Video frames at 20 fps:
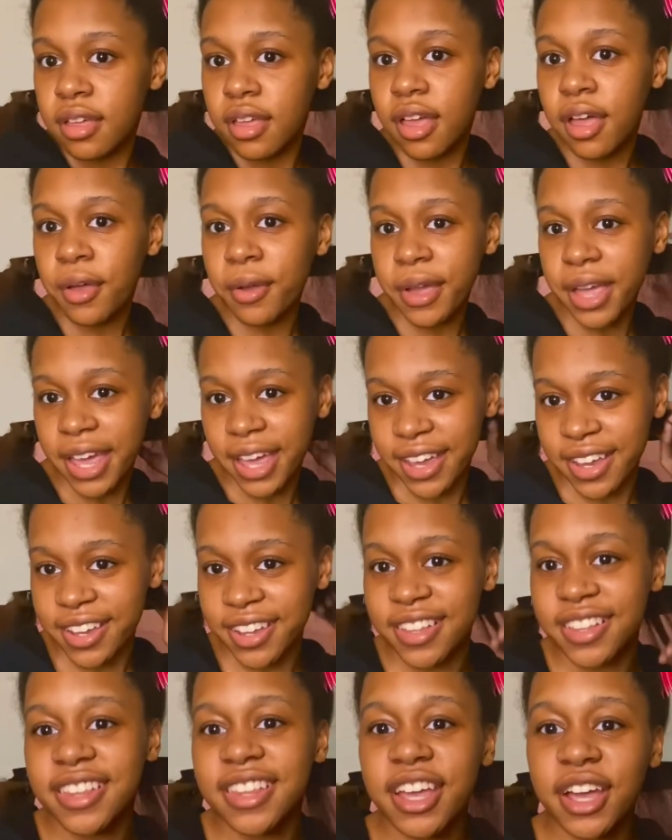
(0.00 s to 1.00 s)
Okay,
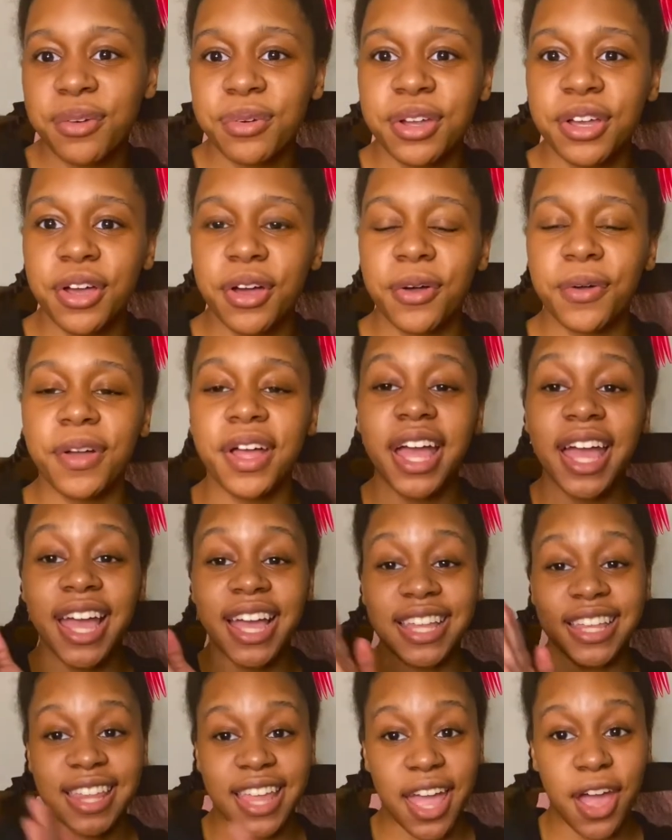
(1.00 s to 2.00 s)
there we go.
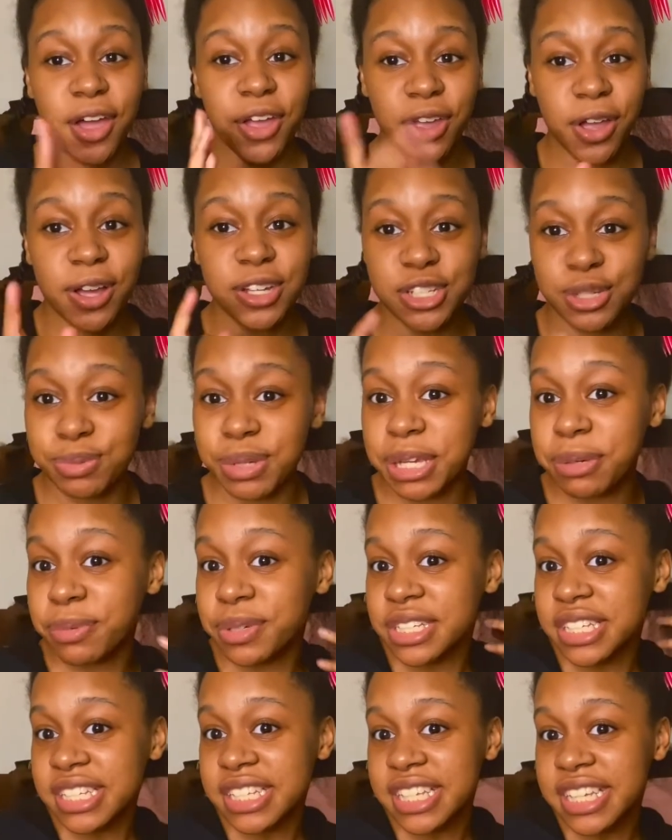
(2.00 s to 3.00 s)
Now y'all should be able
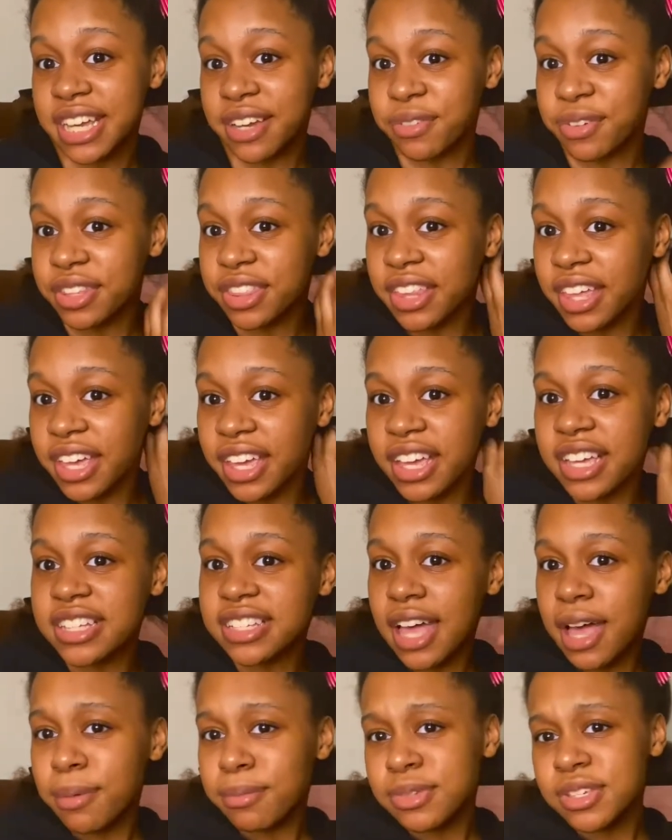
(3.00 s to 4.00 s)
to see everything because
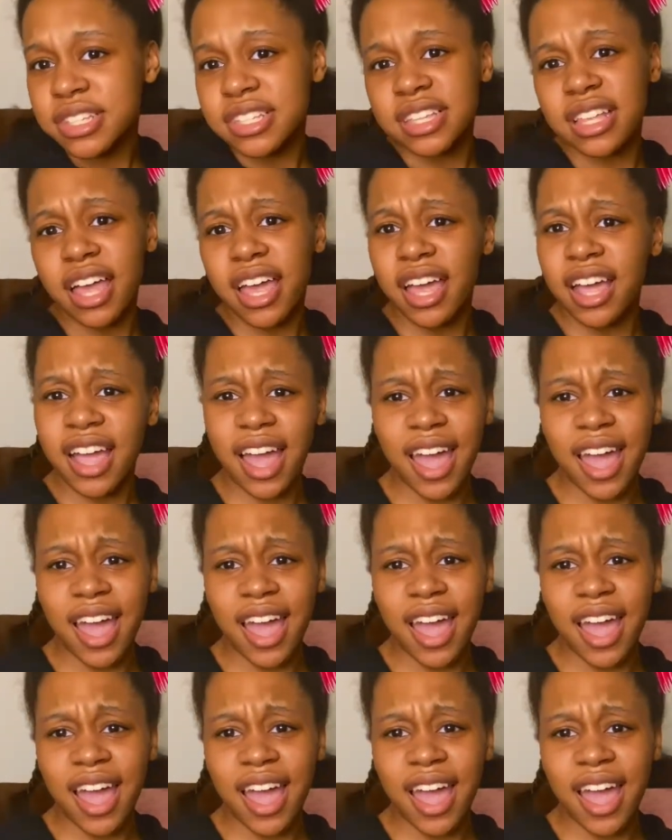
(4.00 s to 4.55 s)
I'm just like,